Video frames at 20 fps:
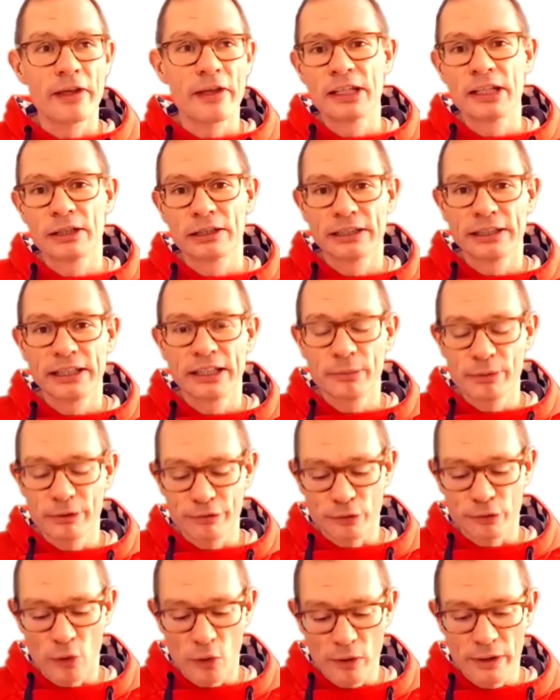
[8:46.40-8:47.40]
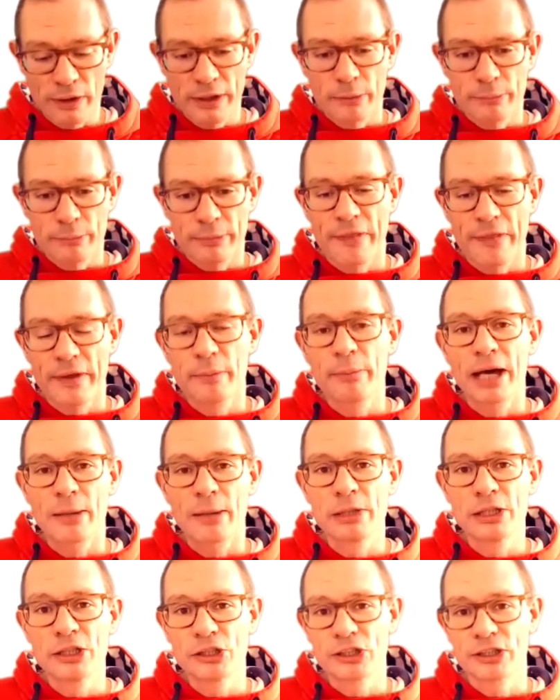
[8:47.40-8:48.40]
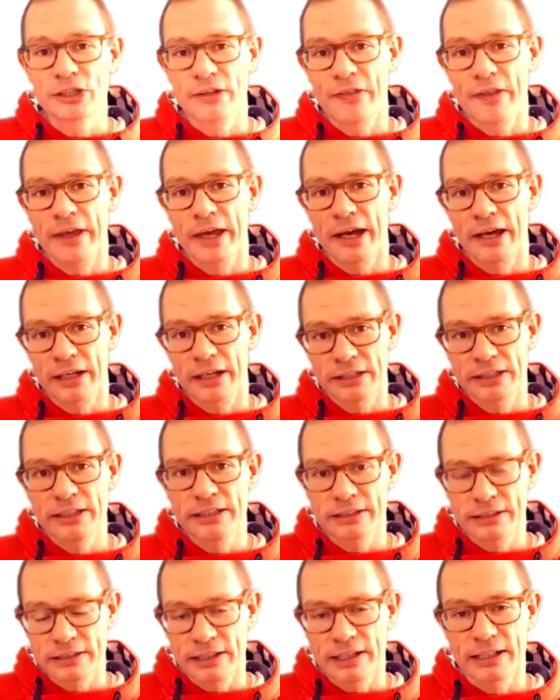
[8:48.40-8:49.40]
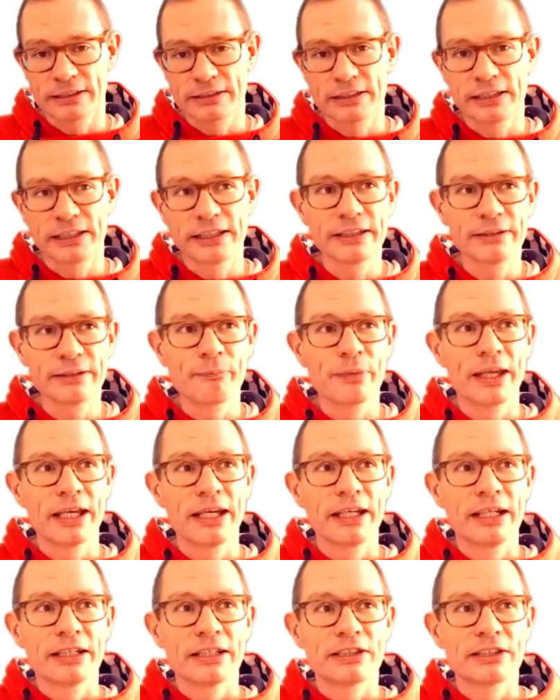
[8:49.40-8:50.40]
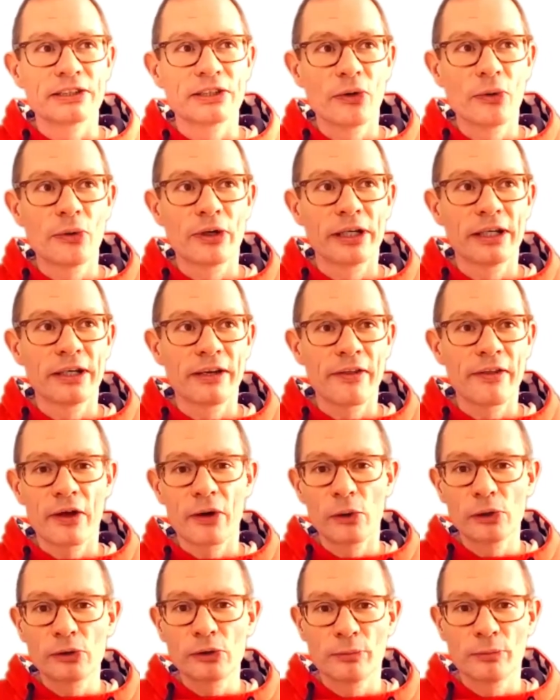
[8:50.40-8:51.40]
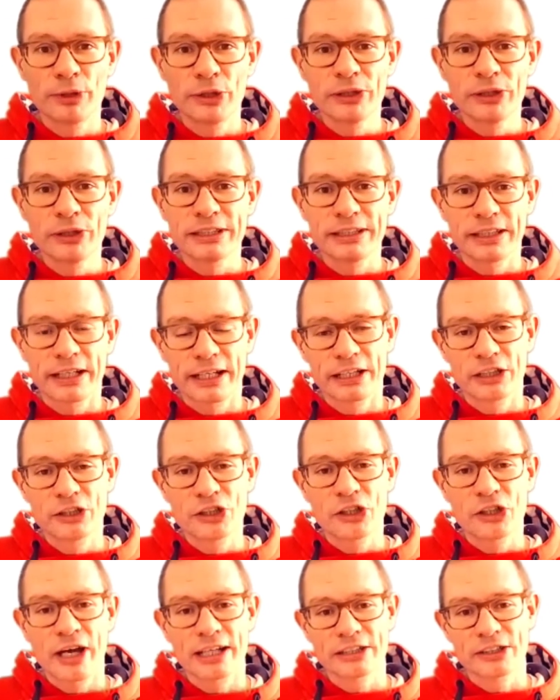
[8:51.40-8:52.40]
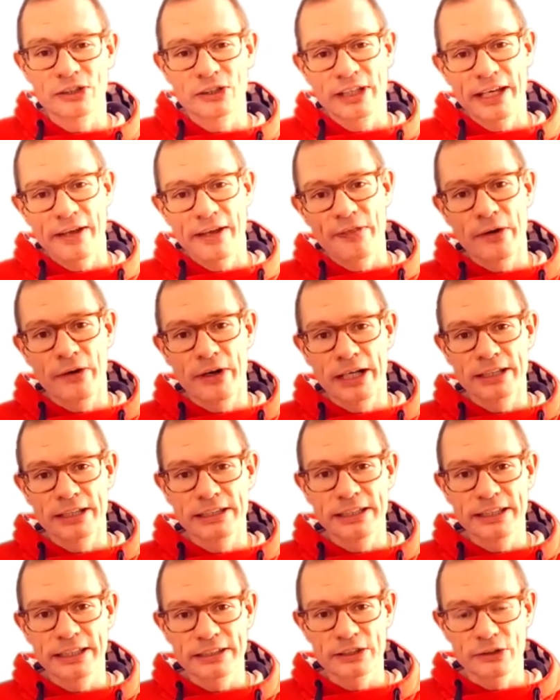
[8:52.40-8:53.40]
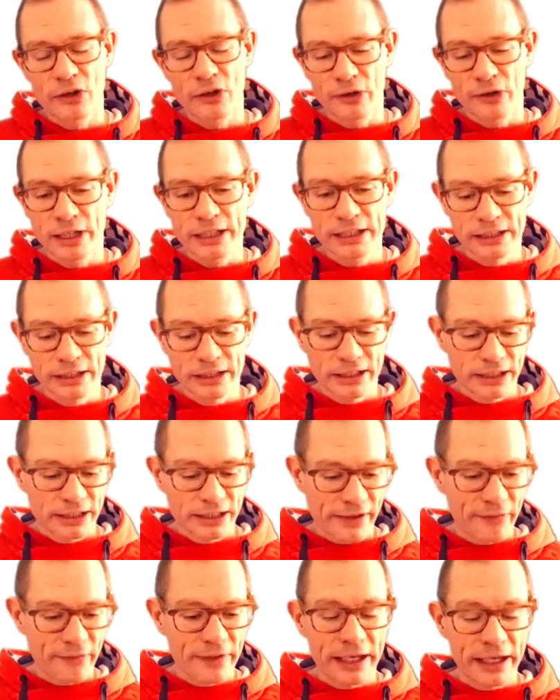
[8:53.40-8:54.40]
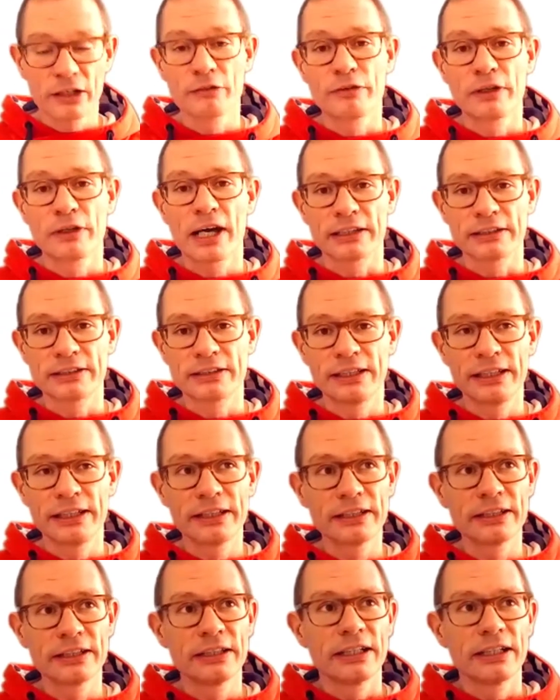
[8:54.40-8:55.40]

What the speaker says: year before, but they published their ideas last year. So the whole community had a chance to get their ideas already at the end of last year.